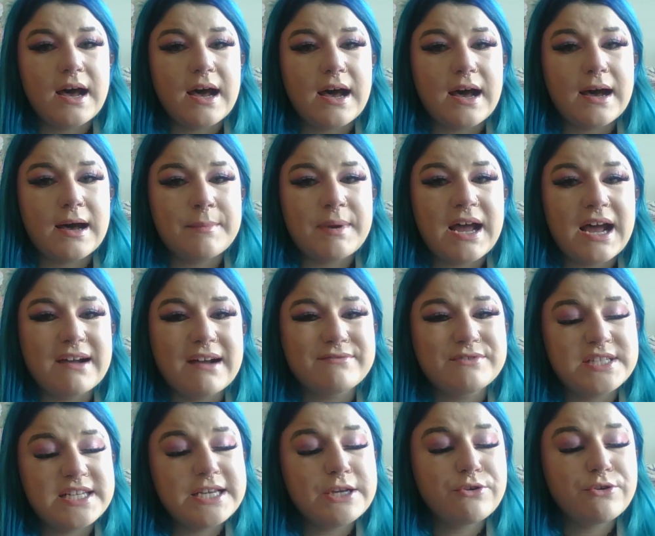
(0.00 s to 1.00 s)
have
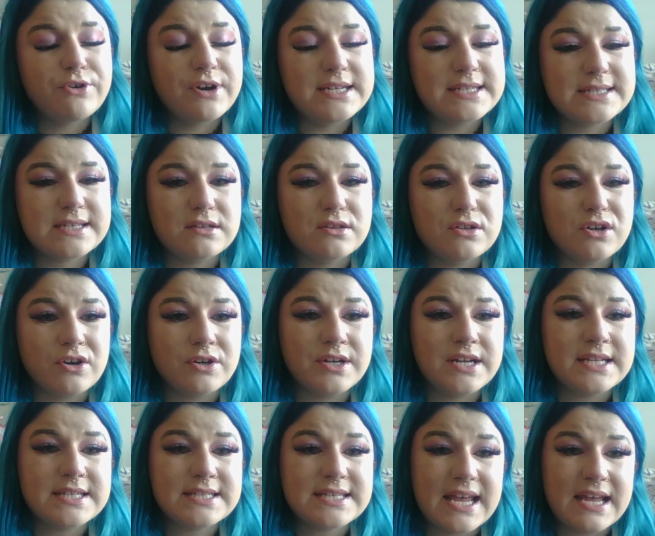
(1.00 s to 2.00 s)
decreased
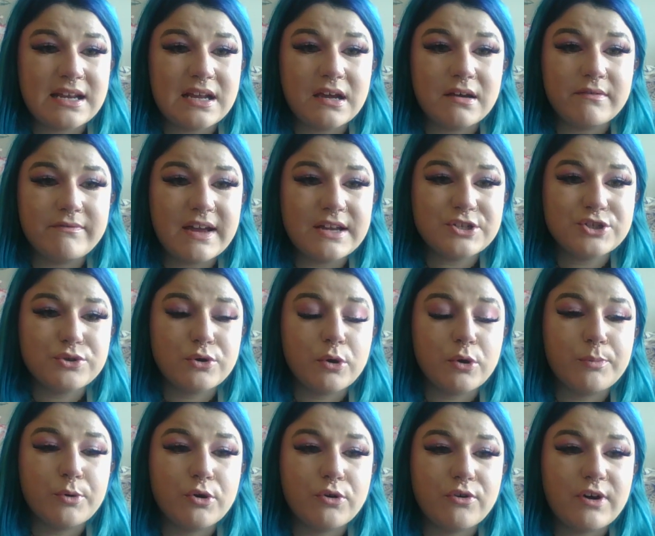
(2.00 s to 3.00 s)
alertness and eventual
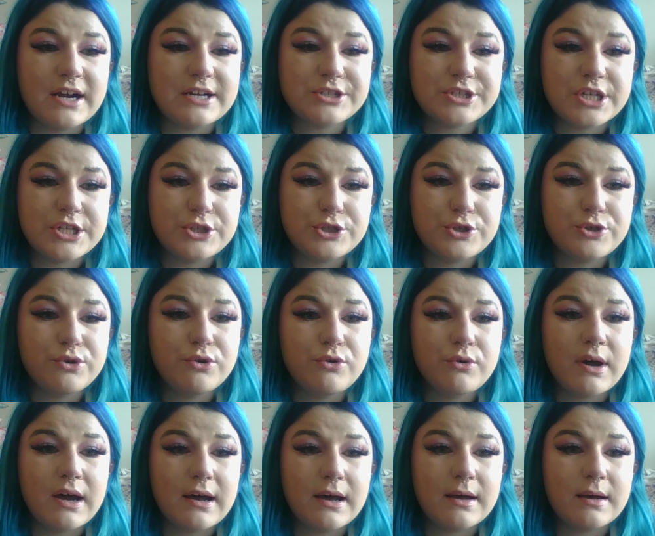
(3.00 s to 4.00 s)
progression
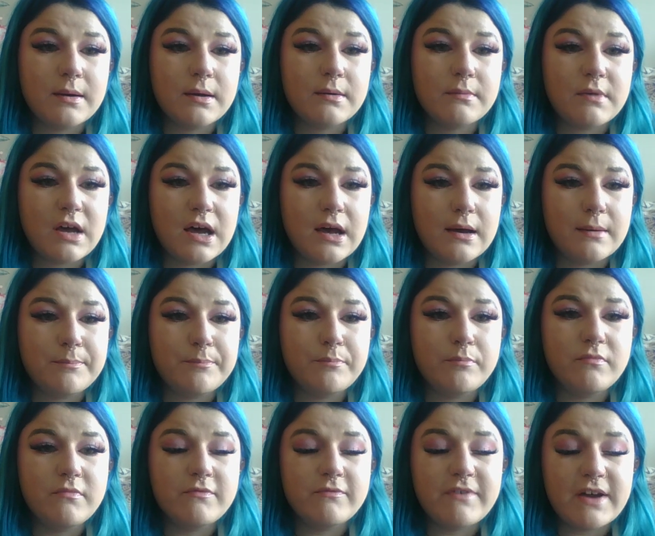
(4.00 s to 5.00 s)
to a
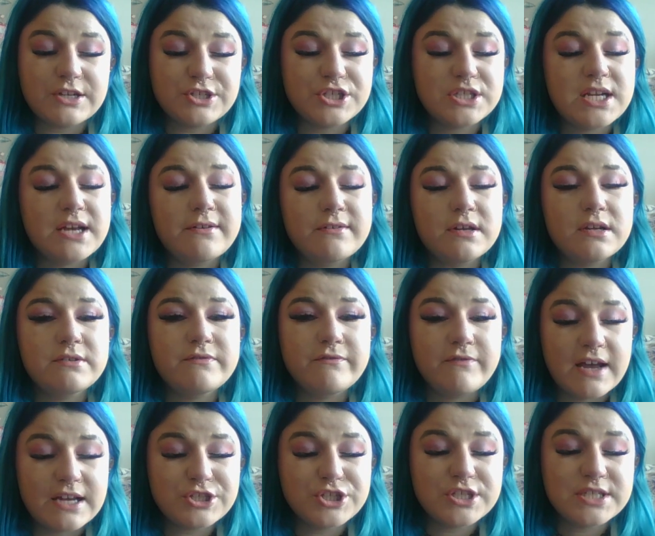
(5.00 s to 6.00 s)

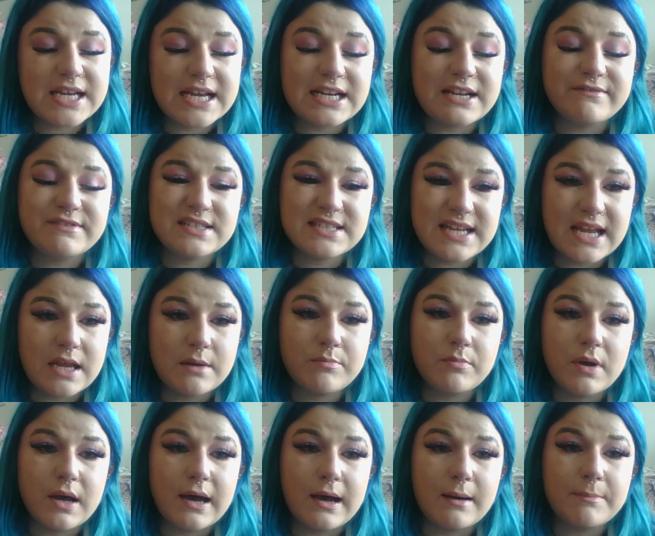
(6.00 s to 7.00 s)
vegetative state
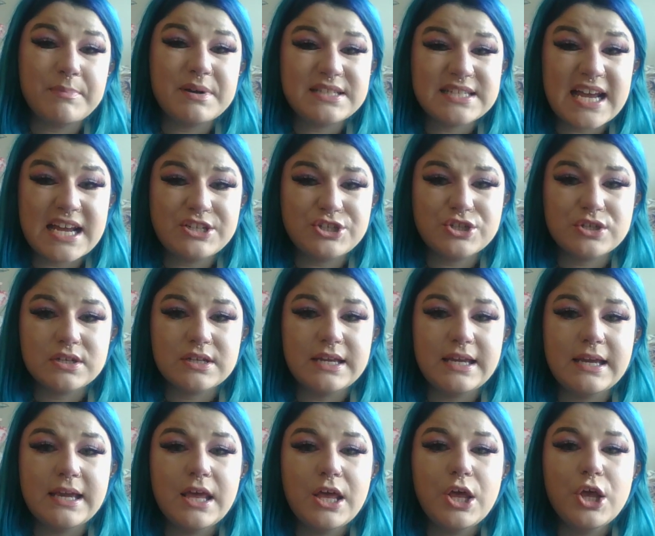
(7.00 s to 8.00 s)

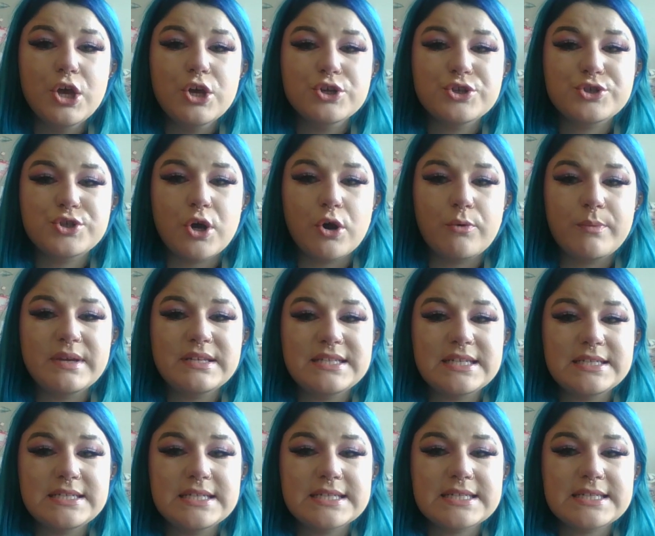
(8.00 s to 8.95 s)
potentially. So we did